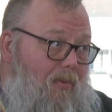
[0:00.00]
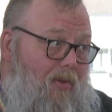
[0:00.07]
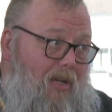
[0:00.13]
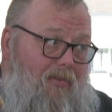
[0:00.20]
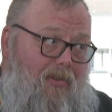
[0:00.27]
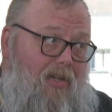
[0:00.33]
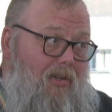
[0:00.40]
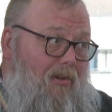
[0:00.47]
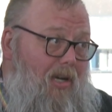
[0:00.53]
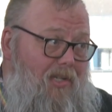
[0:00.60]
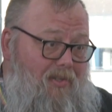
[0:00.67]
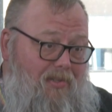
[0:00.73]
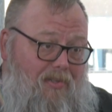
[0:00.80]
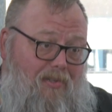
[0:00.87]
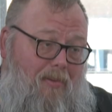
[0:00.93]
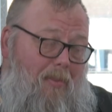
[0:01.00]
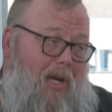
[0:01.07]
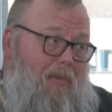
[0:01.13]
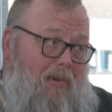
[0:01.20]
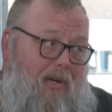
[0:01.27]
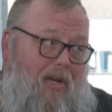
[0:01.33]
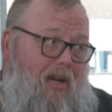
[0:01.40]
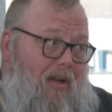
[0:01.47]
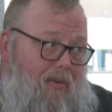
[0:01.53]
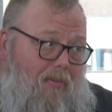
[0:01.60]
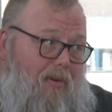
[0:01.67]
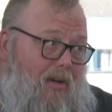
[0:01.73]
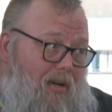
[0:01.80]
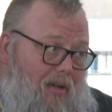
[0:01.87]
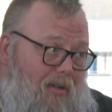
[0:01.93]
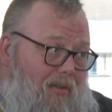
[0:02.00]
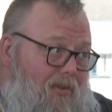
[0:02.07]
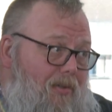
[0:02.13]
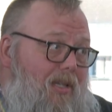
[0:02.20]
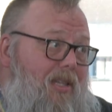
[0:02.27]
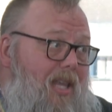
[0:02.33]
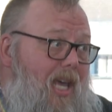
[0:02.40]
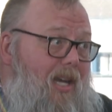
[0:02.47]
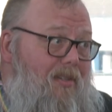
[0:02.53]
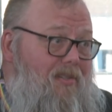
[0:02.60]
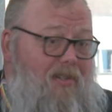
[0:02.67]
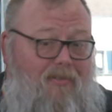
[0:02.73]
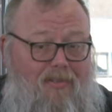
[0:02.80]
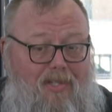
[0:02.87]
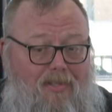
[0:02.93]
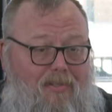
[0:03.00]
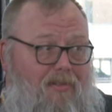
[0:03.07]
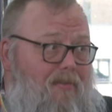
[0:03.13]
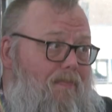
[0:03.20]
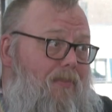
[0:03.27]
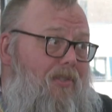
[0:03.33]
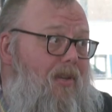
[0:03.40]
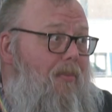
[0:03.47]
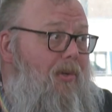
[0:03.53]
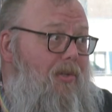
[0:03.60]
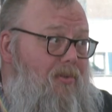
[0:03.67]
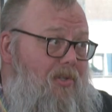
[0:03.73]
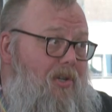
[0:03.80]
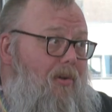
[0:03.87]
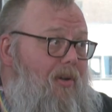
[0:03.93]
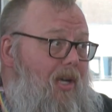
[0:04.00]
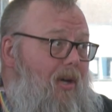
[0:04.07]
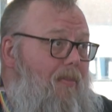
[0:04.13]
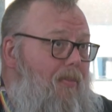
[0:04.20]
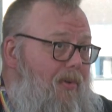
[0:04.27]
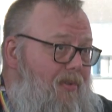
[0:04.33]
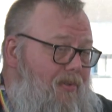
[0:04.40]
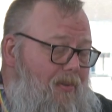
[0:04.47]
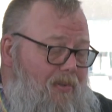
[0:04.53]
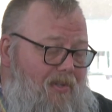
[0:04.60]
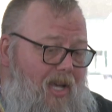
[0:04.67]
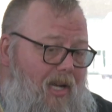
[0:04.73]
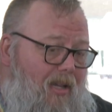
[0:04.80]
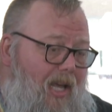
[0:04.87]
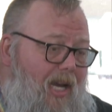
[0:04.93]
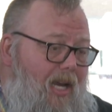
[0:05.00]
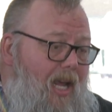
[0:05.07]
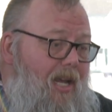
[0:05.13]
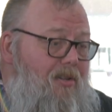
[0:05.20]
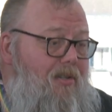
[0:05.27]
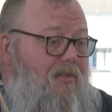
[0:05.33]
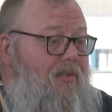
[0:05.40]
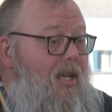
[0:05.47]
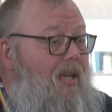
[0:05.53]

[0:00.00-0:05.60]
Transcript: If your crisis is a paper cut, we're going to treat that as if it's someone who's showing up with suicidal ideations.